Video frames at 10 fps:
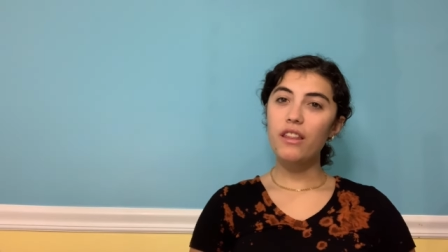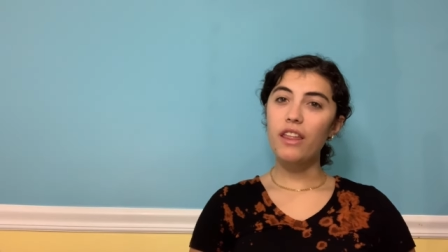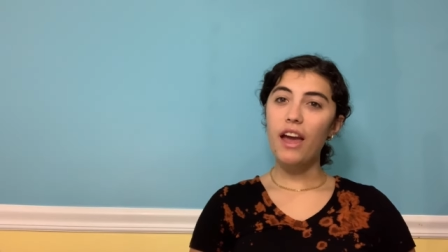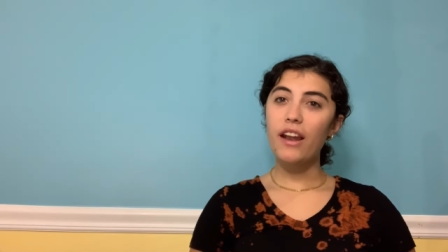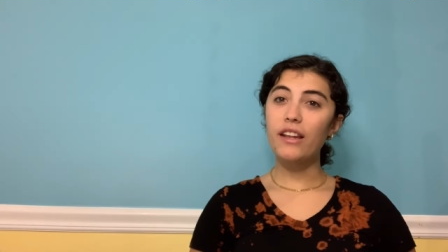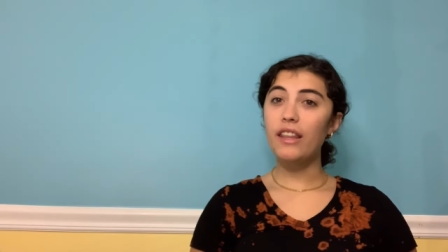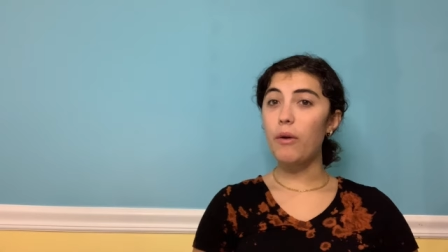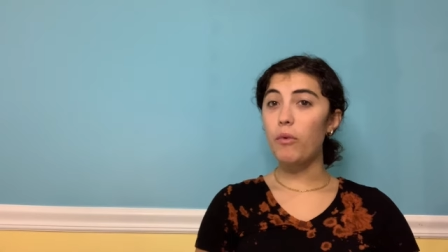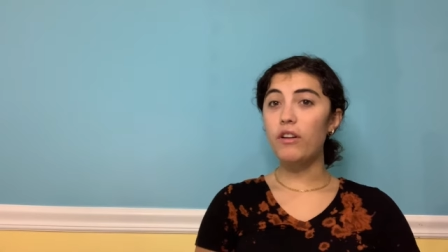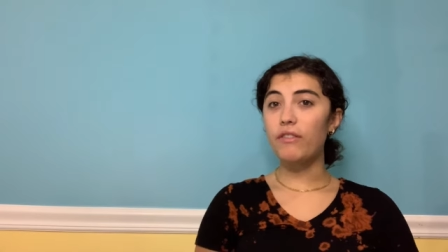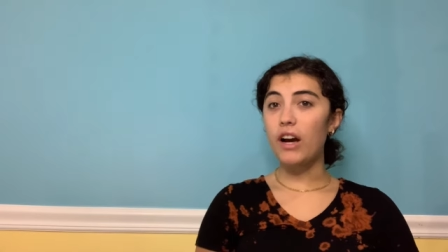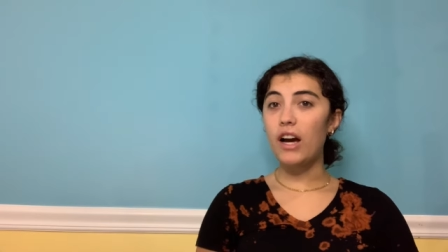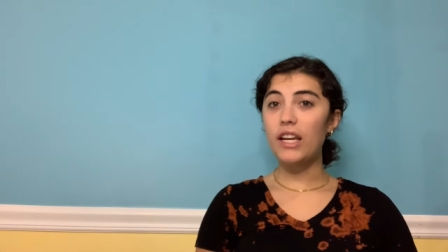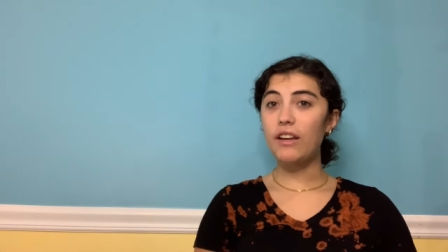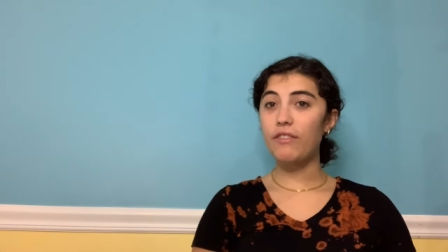than they would have
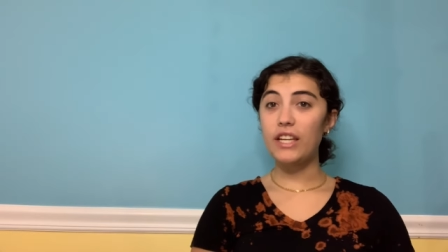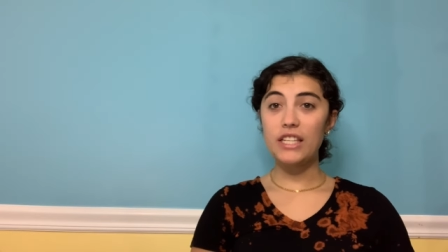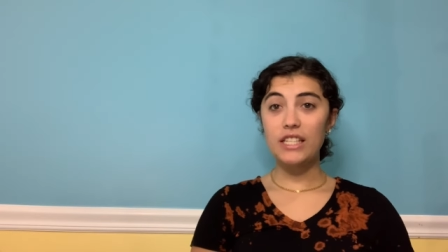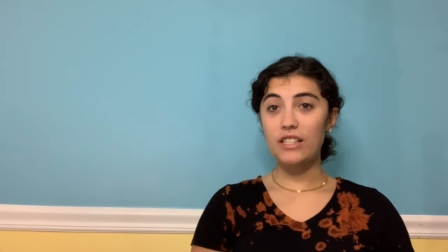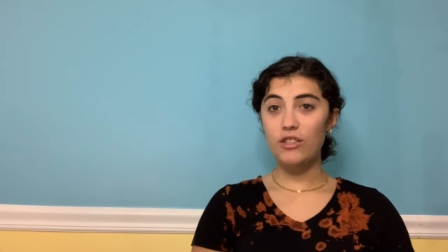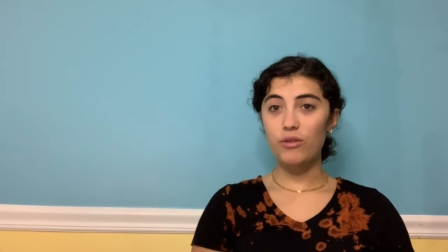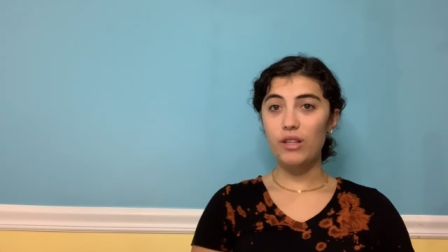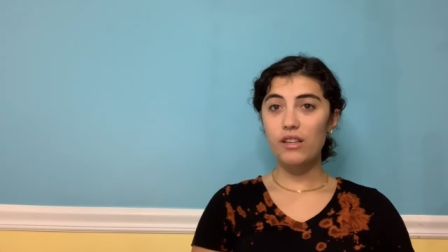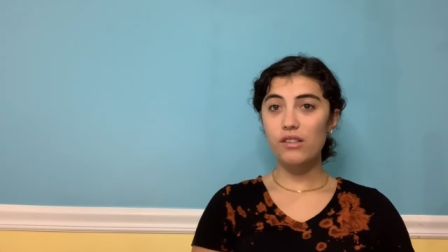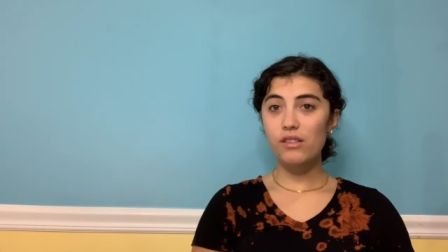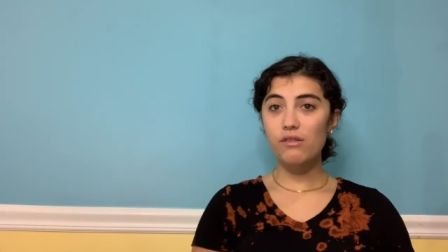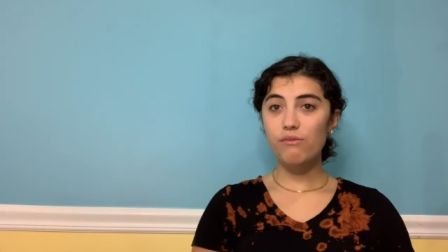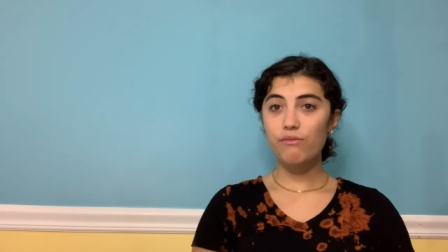gone if he didn't do this.